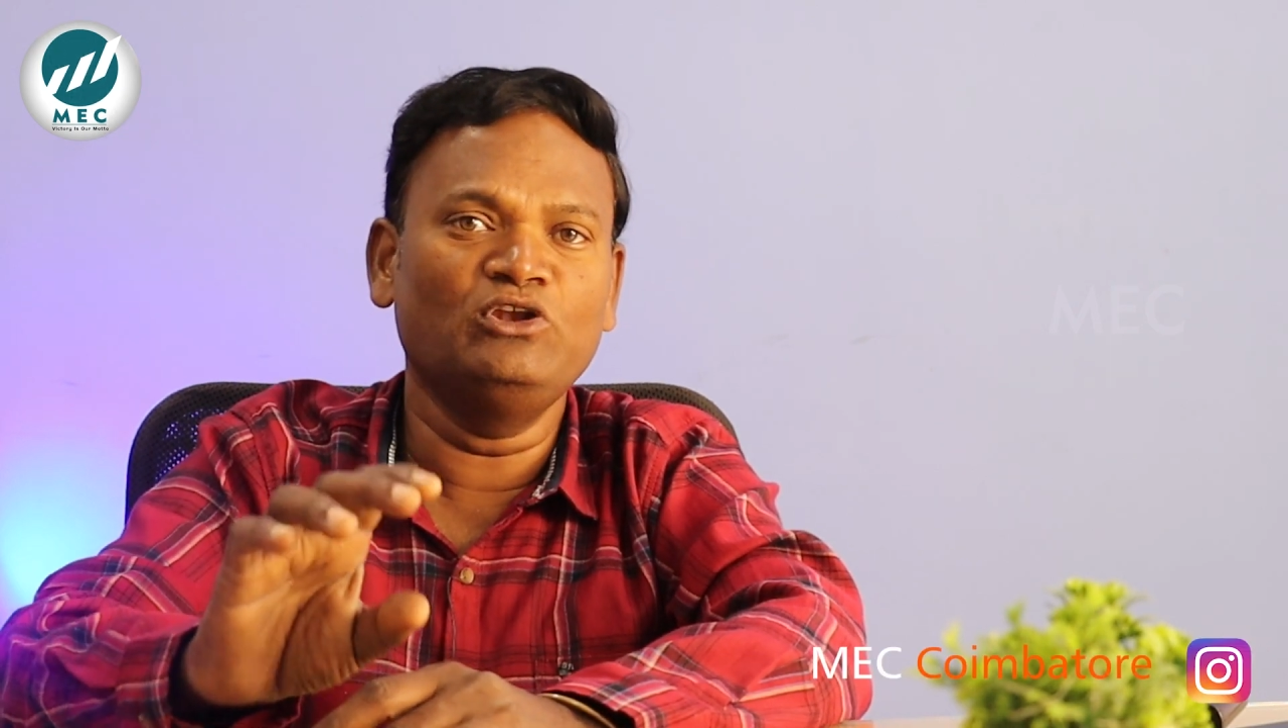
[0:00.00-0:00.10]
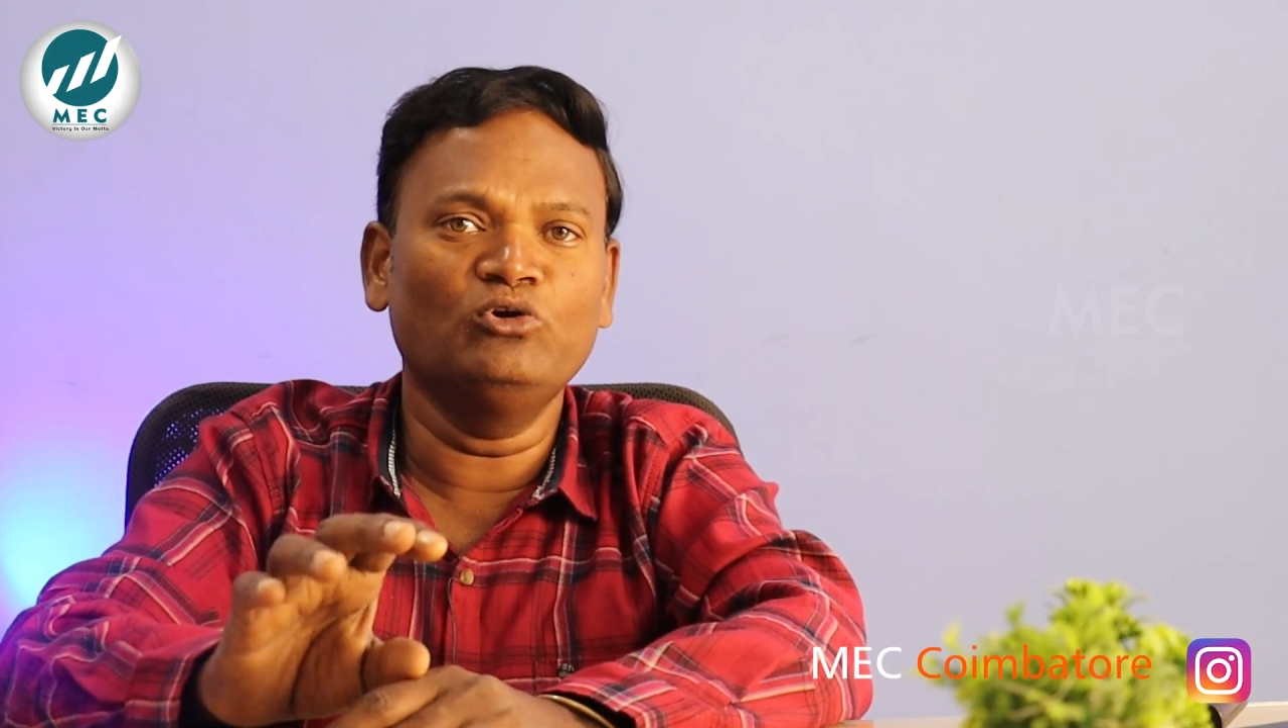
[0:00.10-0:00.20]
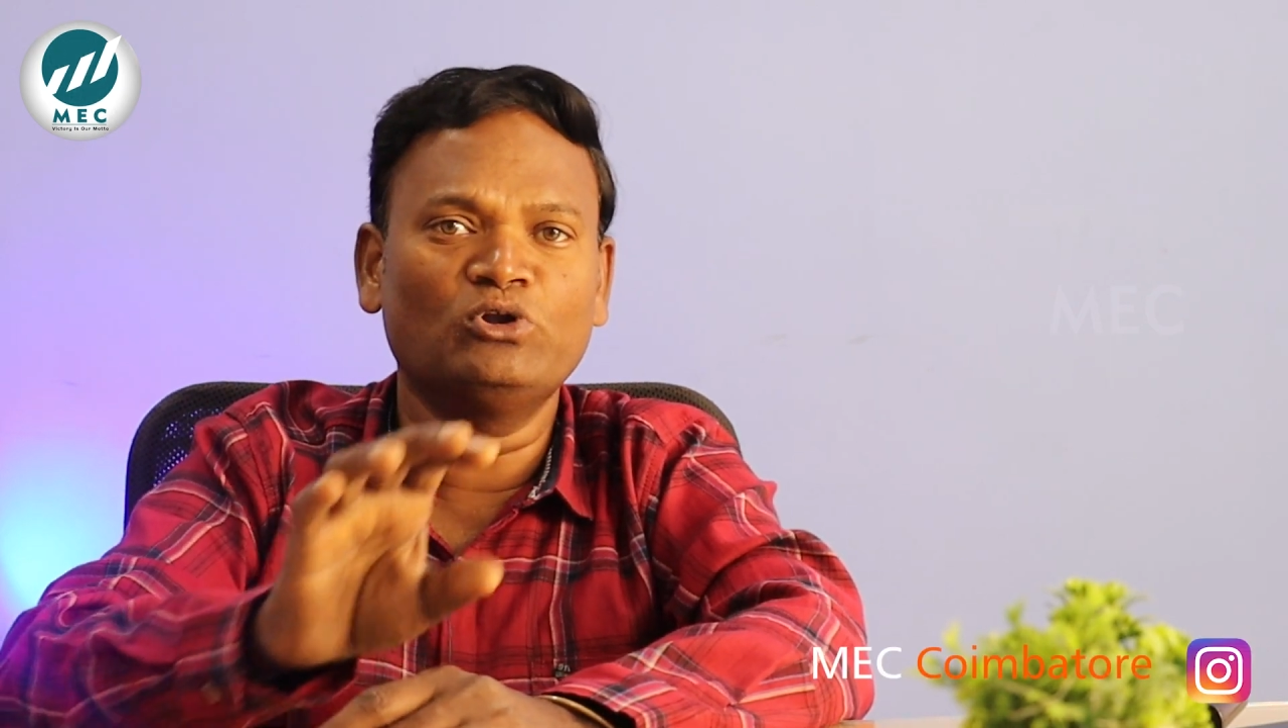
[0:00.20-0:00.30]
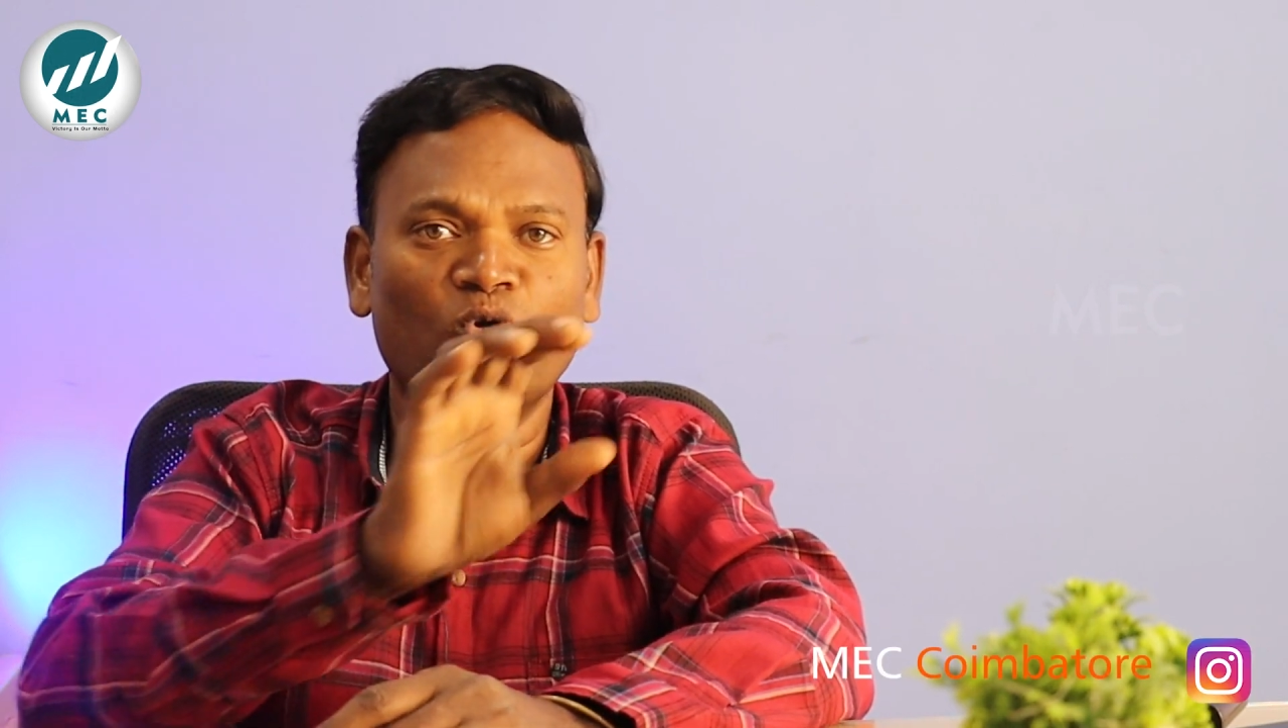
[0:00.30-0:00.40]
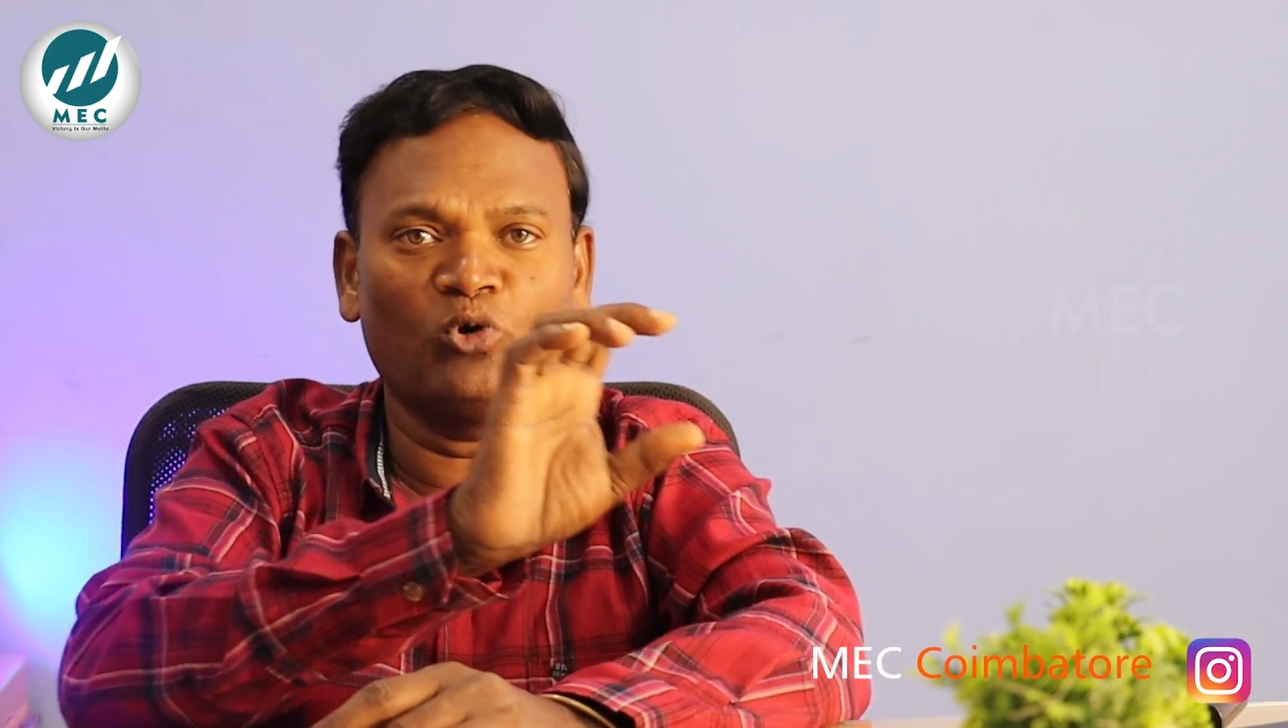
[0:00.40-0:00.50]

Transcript: we need to